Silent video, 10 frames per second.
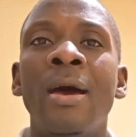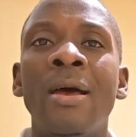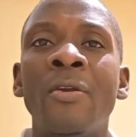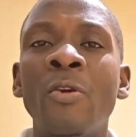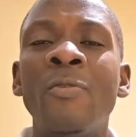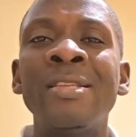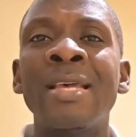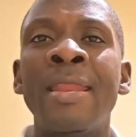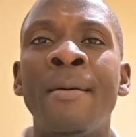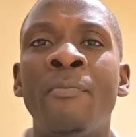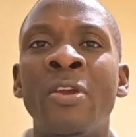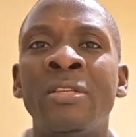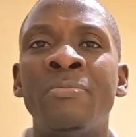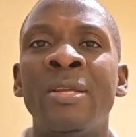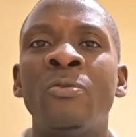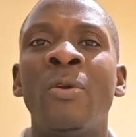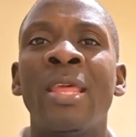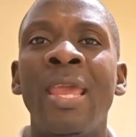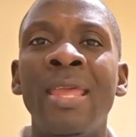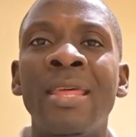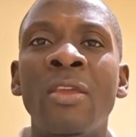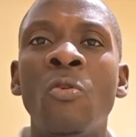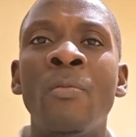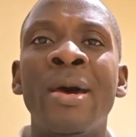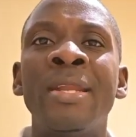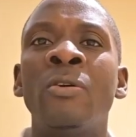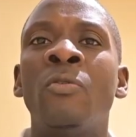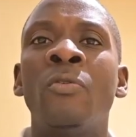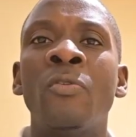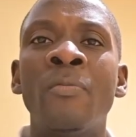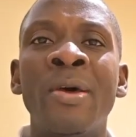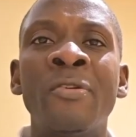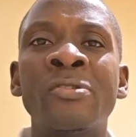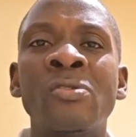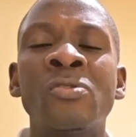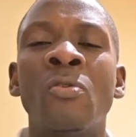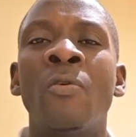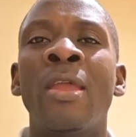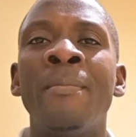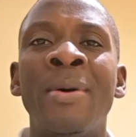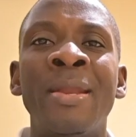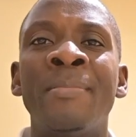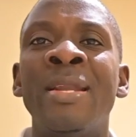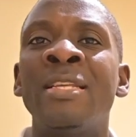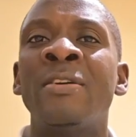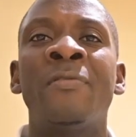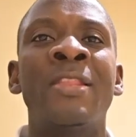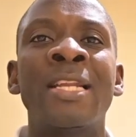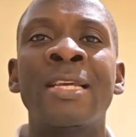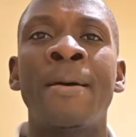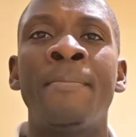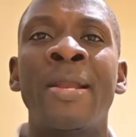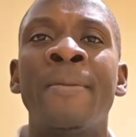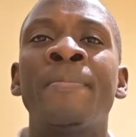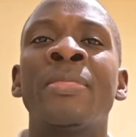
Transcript: Request an appointment with either human resource or human manager for that company.